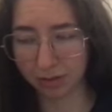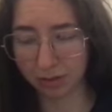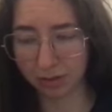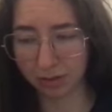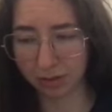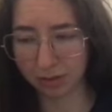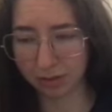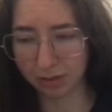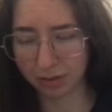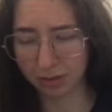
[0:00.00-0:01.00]

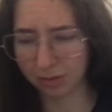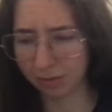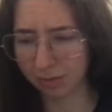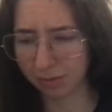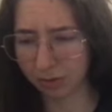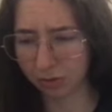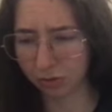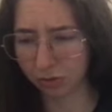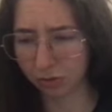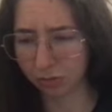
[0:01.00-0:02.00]
there's sort of a
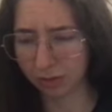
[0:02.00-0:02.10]
mushroom,